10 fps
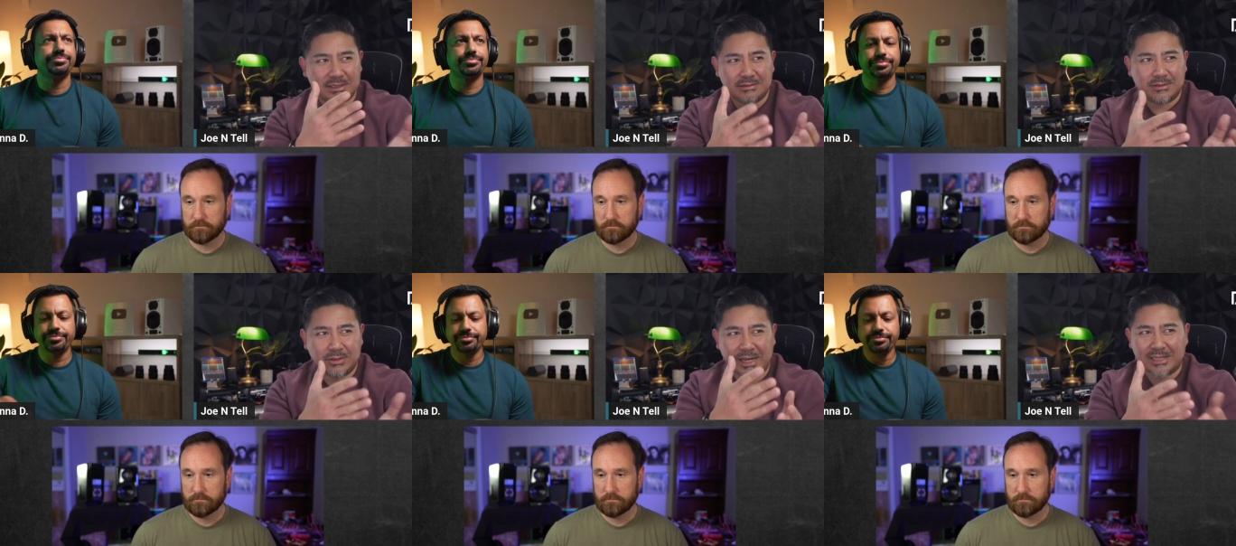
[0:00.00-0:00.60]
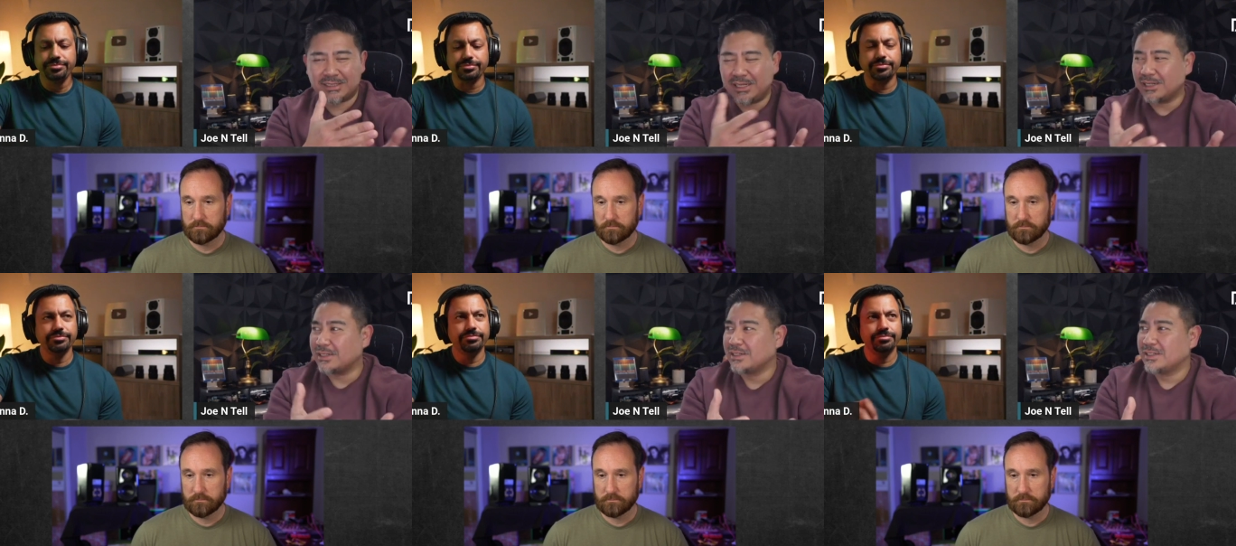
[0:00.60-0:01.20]
Speaker 1: you can't see
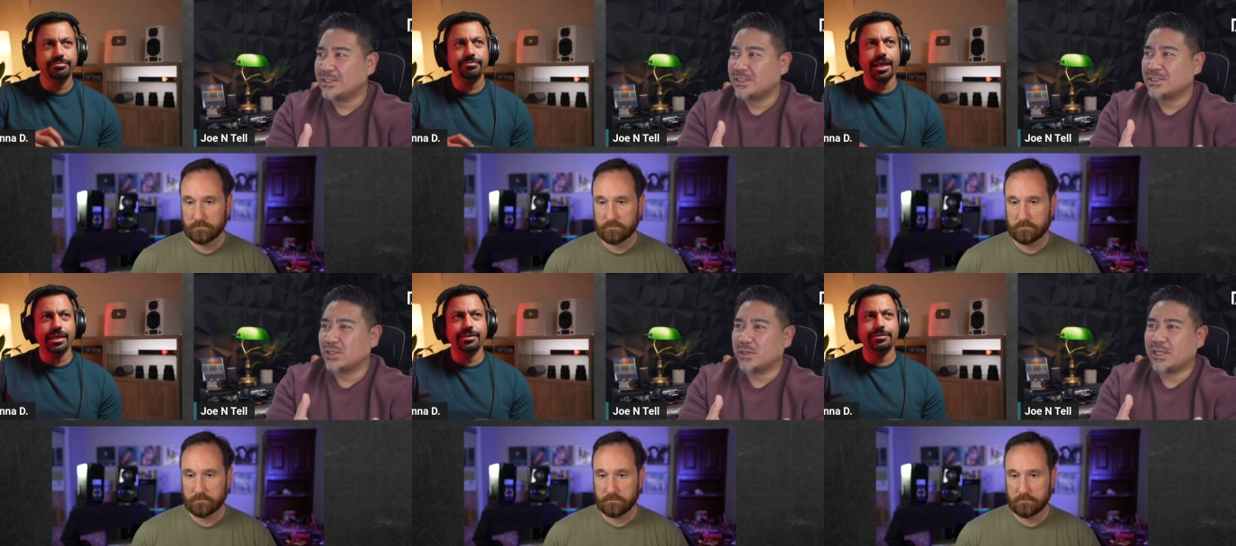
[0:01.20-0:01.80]
it. So it